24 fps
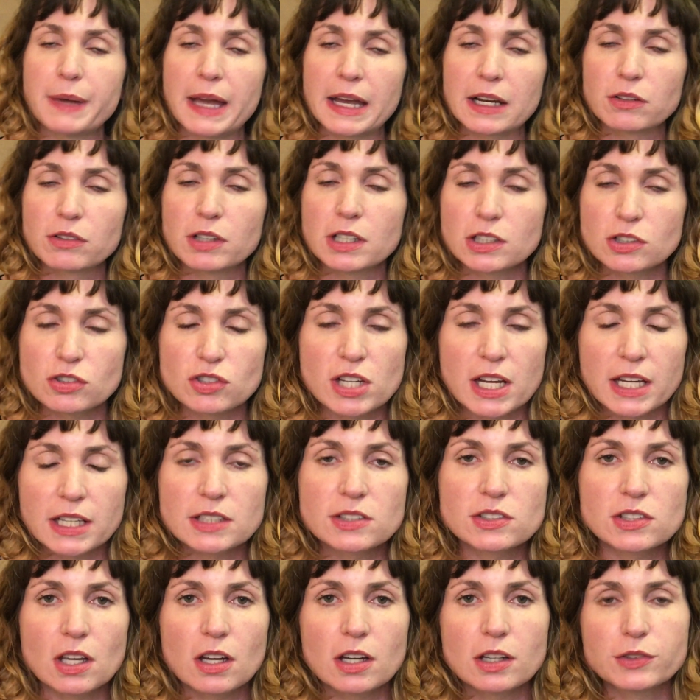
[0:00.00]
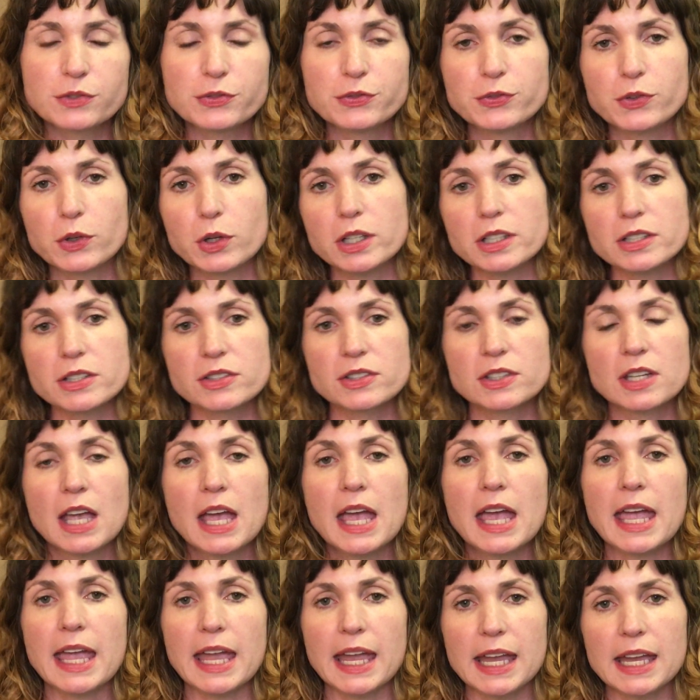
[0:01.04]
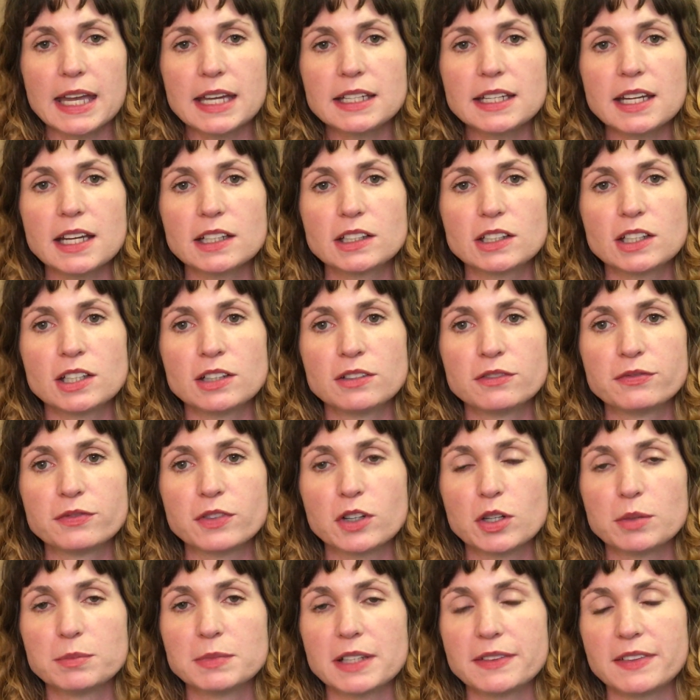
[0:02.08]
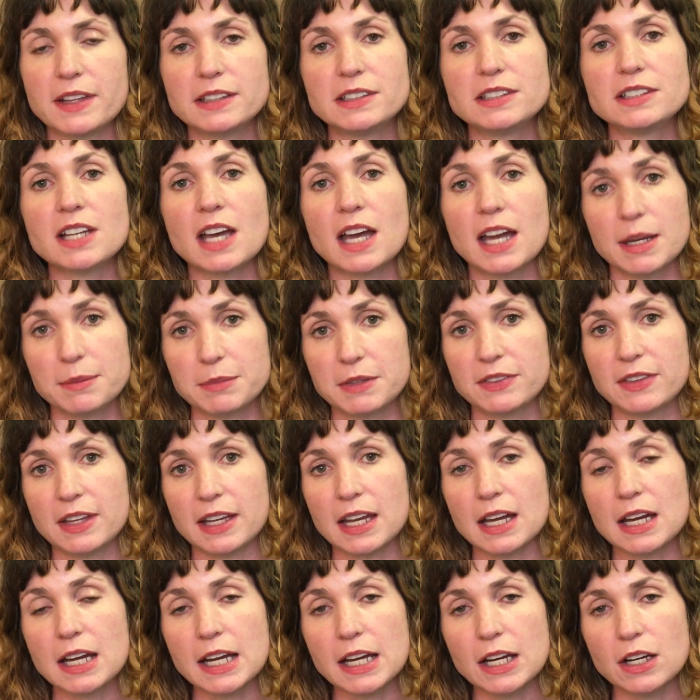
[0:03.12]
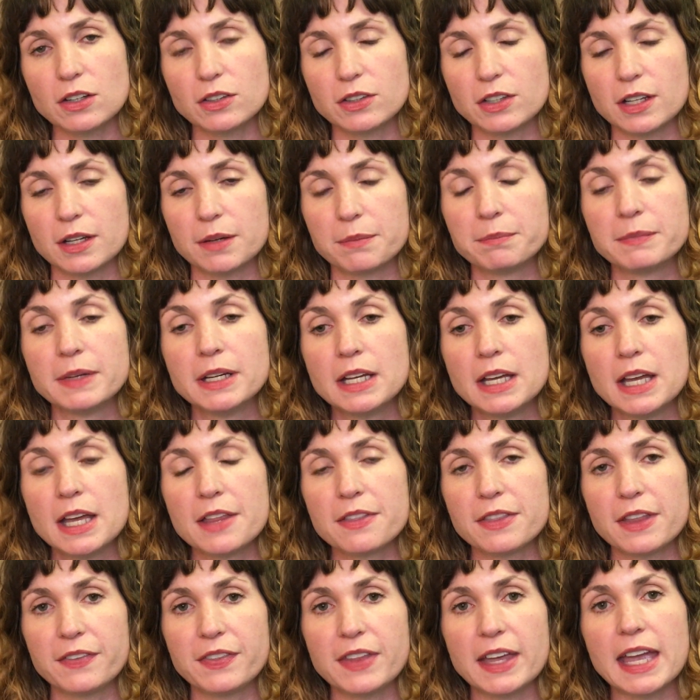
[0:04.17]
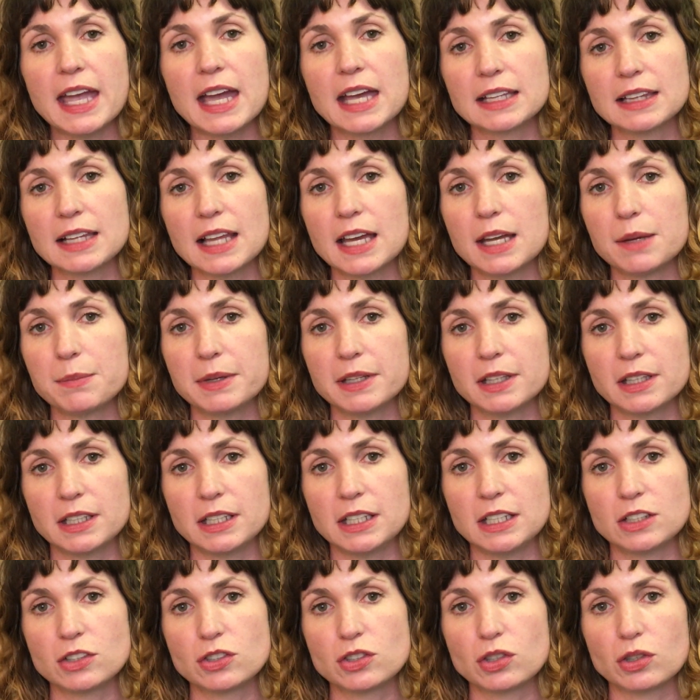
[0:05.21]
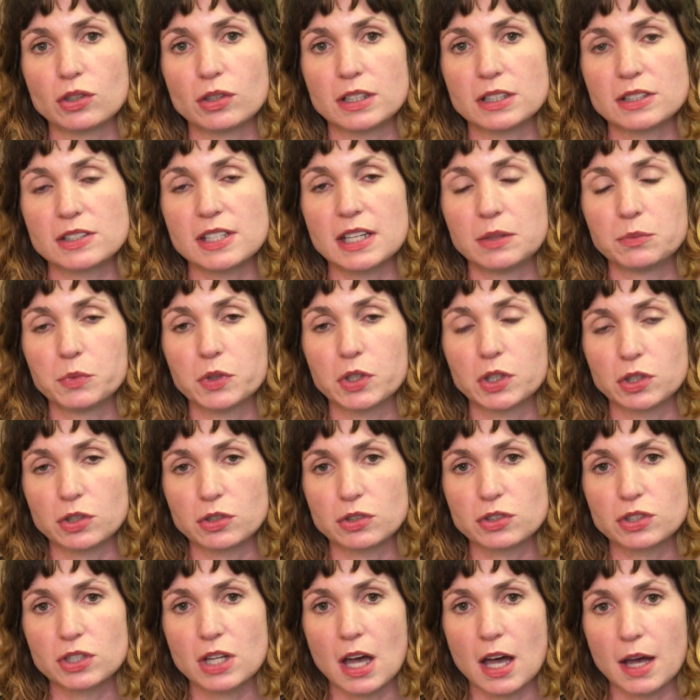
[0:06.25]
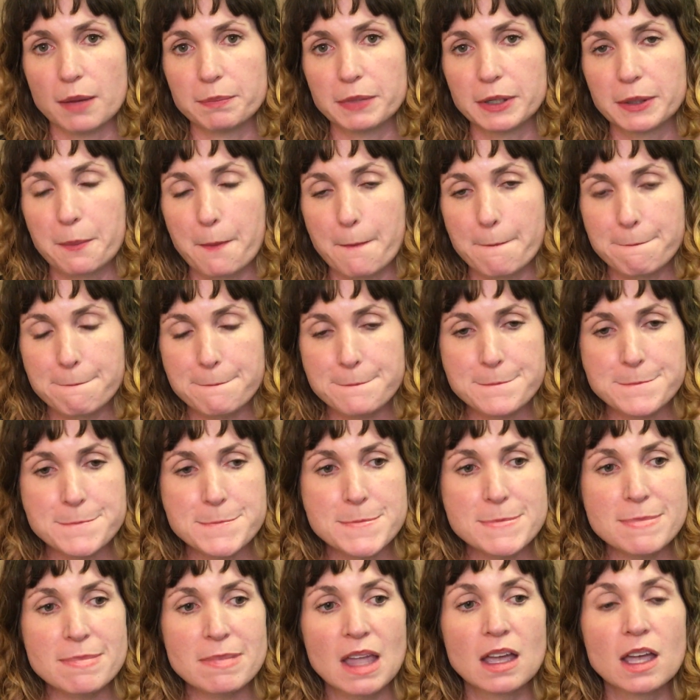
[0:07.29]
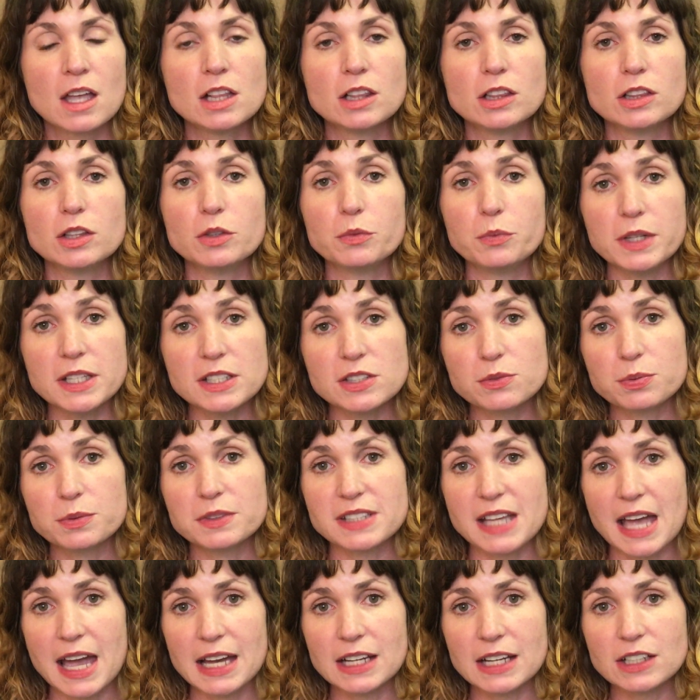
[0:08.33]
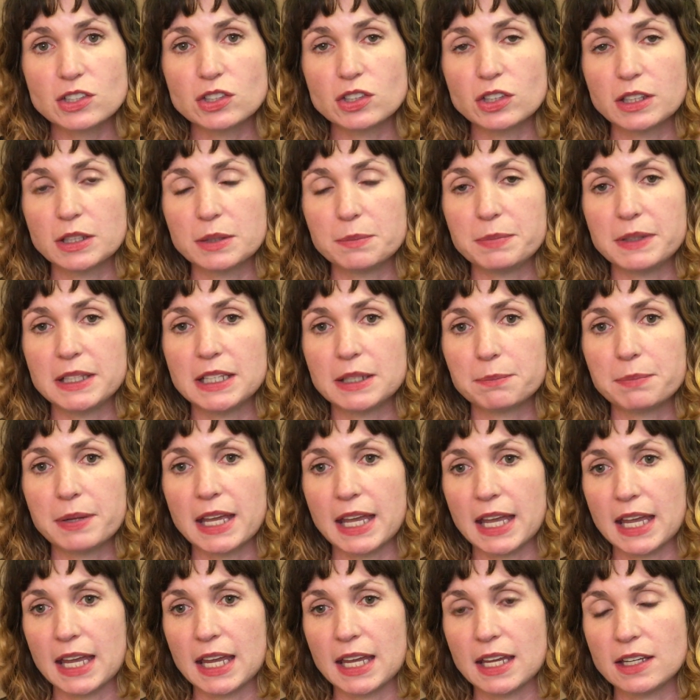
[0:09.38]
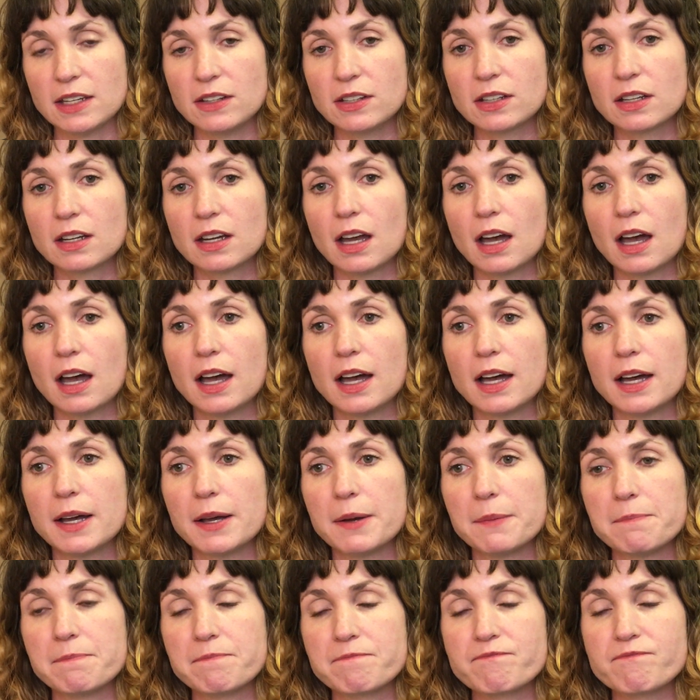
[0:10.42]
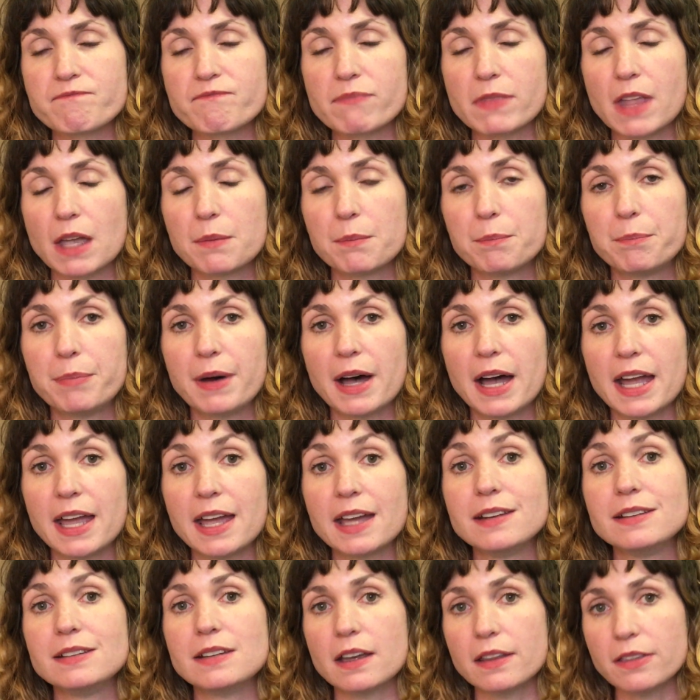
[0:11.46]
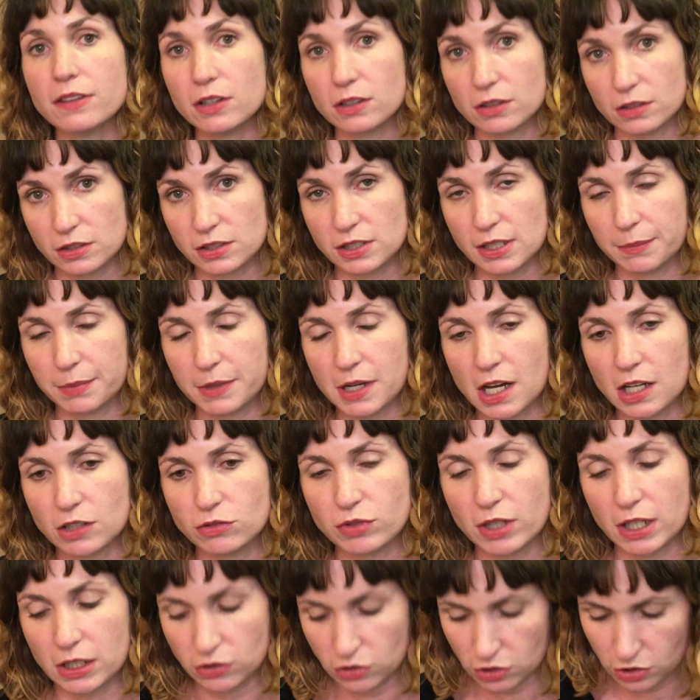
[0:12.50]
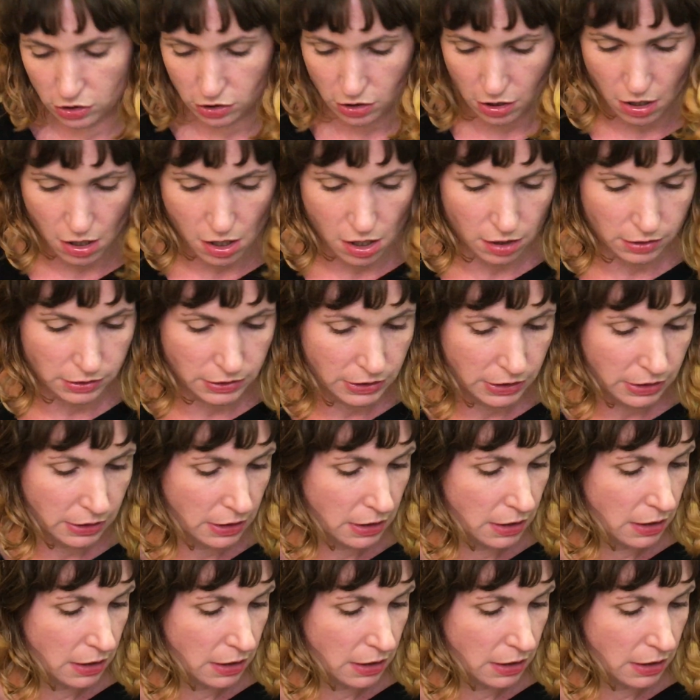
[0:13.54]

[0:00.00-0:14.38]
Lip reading: background checks on Force and had confirmed at the time that they hired them that they had liability insurance and workers' comp. Luis was actually being paid by another subcontractor called